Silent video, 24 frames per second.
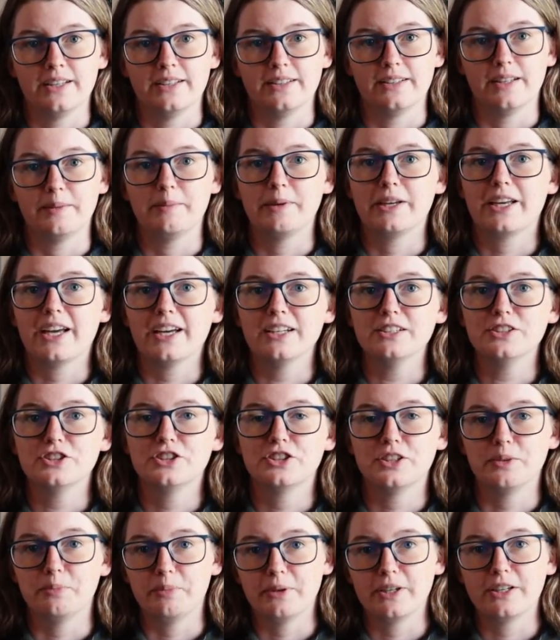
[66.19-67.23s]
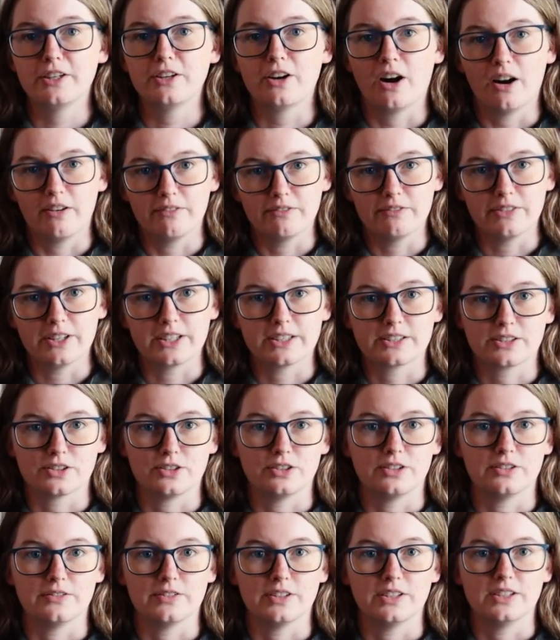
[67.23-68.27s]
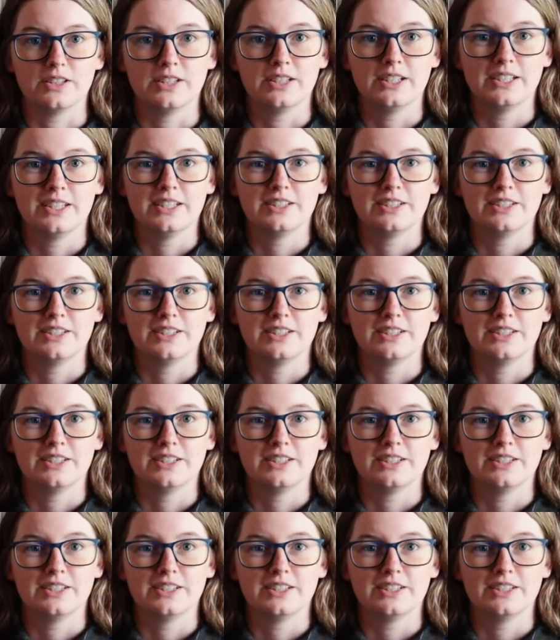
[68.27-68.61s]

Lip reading: they began shipping convicts over